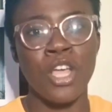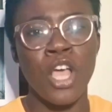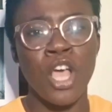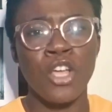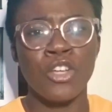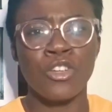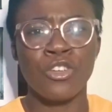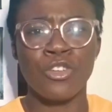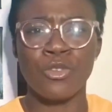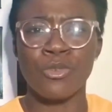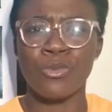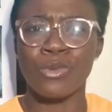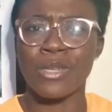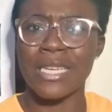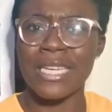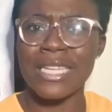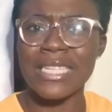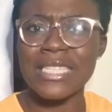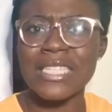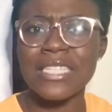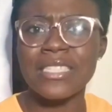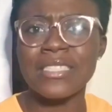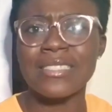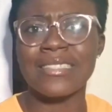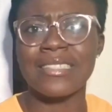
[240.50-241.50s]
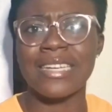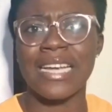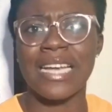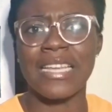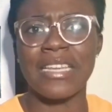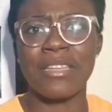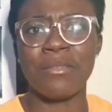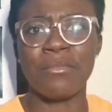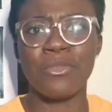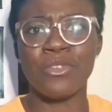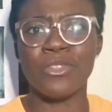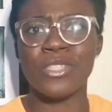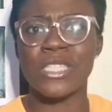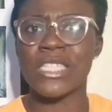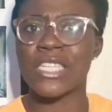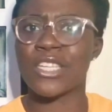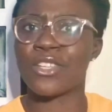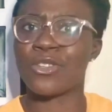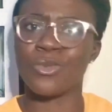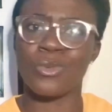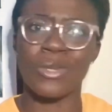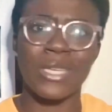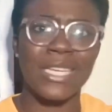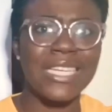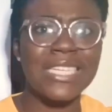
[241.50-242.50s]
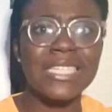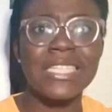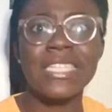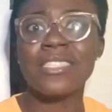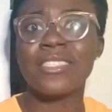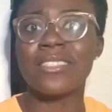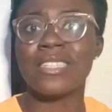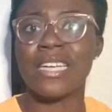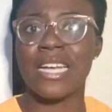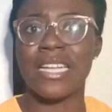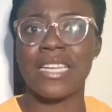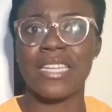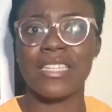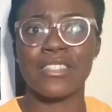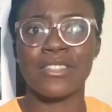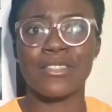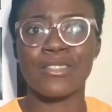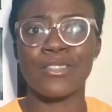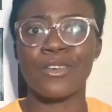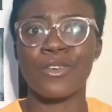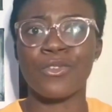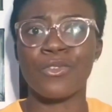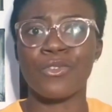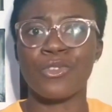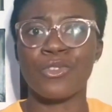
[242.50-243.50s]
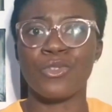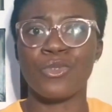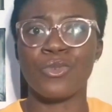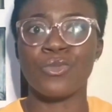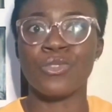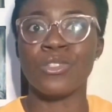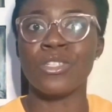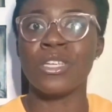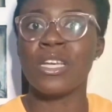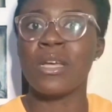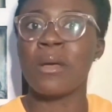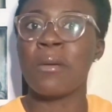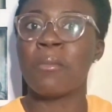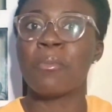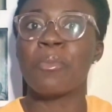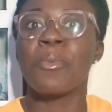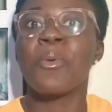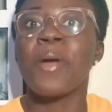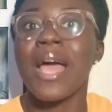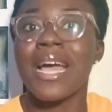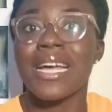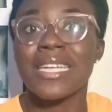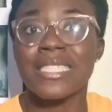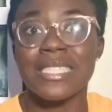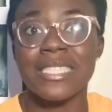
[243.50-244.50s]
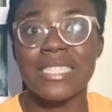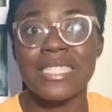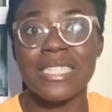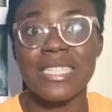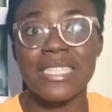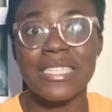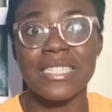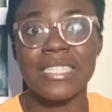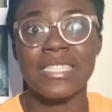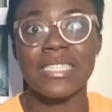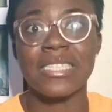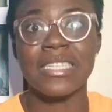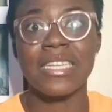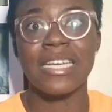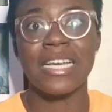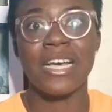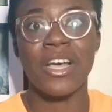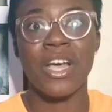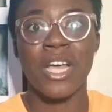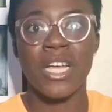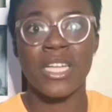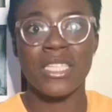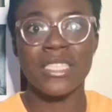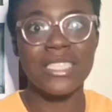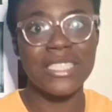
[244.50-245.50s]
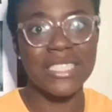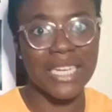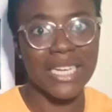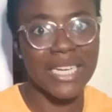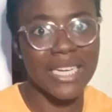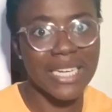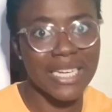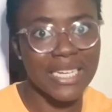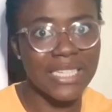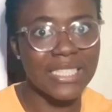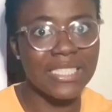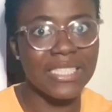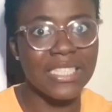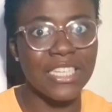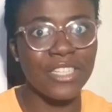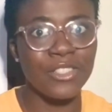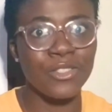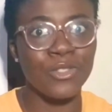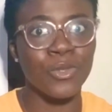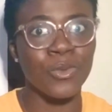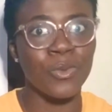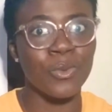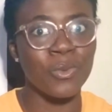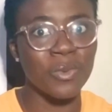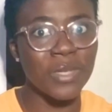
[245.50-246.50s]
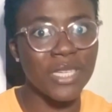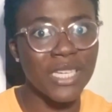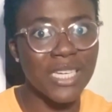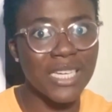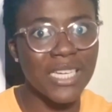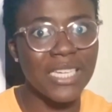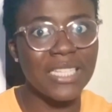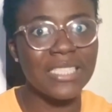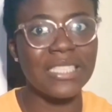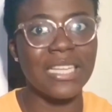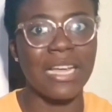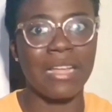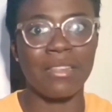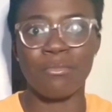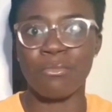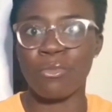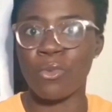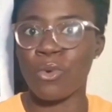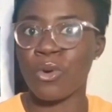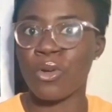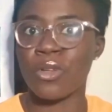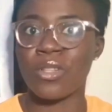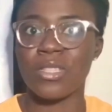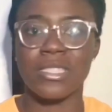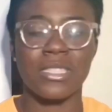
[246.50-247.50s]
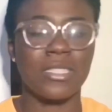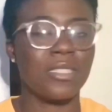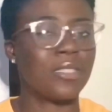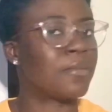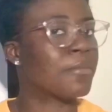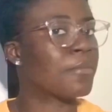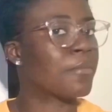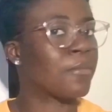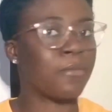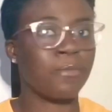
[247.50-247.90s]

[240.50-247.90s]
You don't listen to any music. You don't listen to any stuff. You don't practice days into weeks and months.